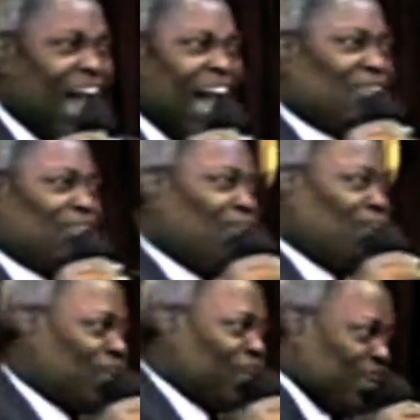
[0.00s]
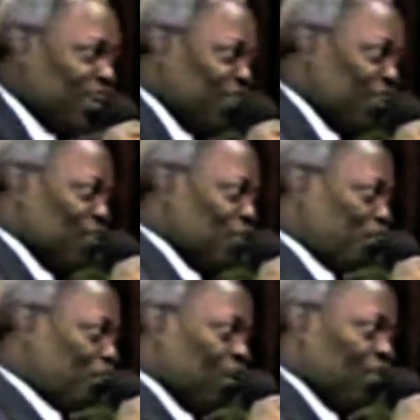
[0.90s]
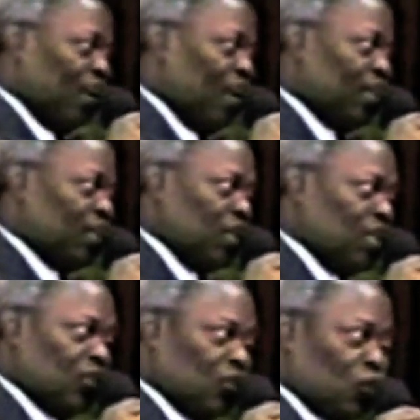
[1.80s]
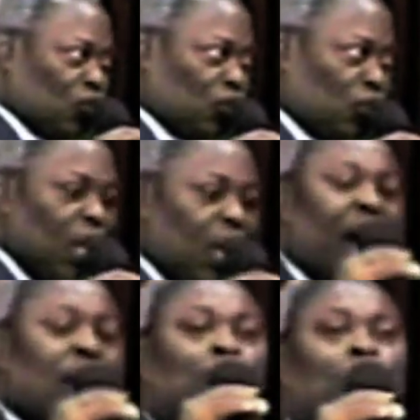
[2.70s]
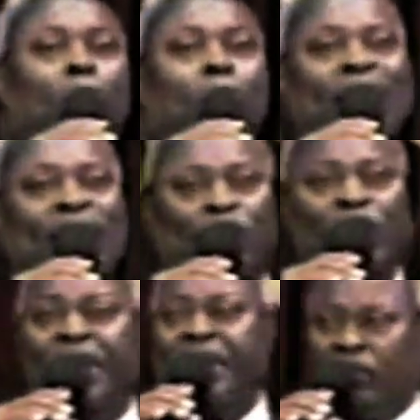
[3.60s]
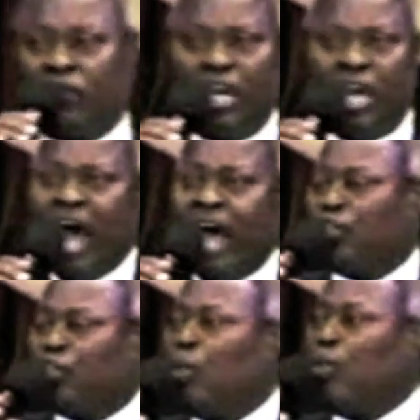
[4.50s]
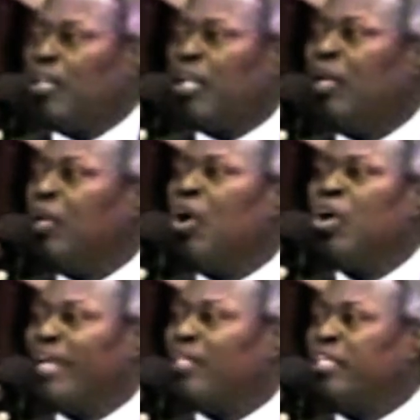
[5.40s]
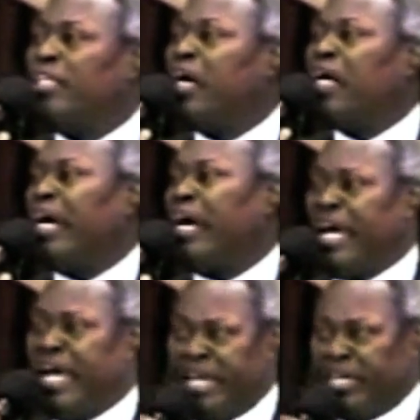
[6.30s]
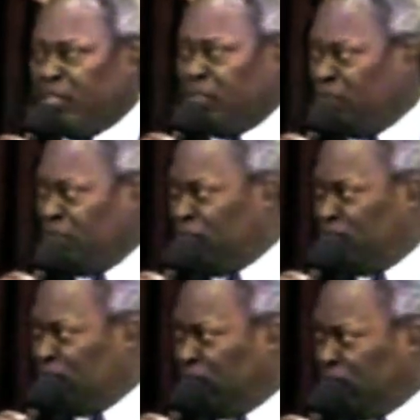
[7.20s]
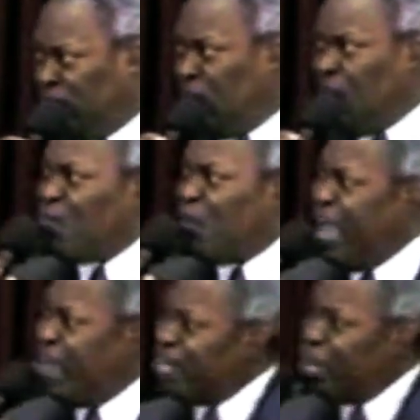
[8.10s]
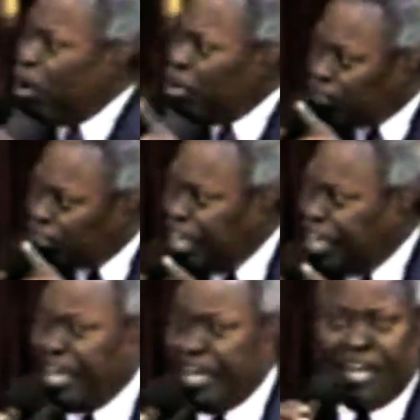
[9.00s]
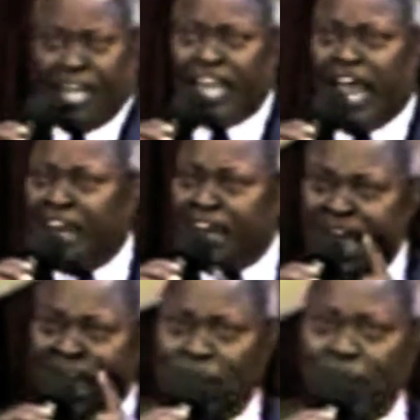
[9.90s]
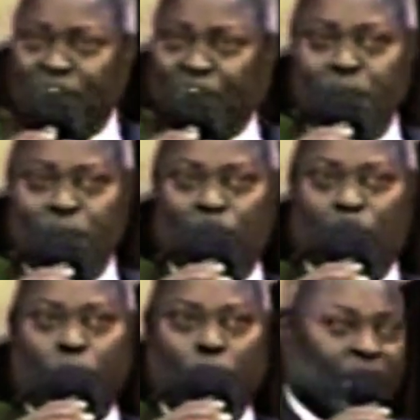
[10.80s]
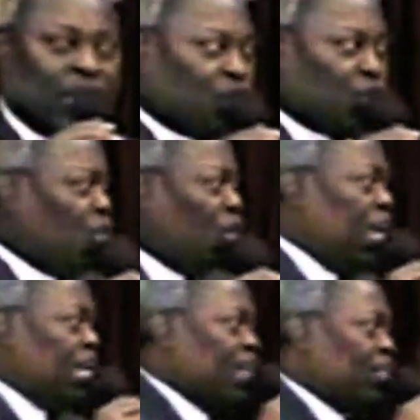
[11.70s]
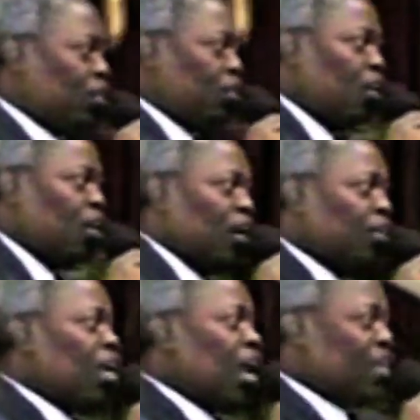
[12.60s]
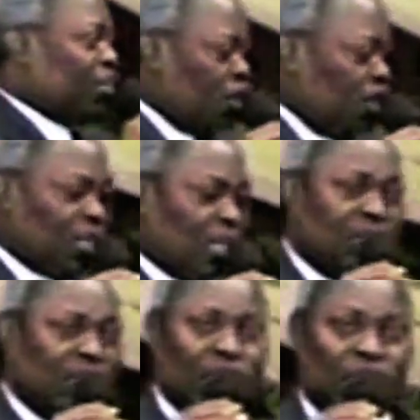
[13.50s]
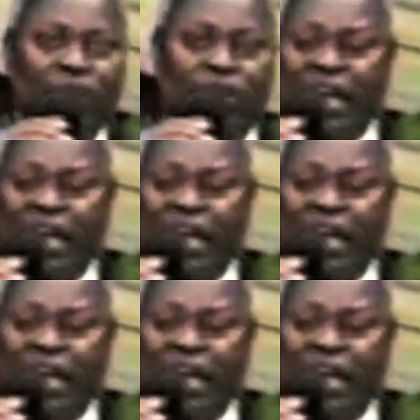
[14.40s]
Has God given you privileges? Count your blessings and see what the Lord has done. For every one thing that the devil is able to point you, that God has not given you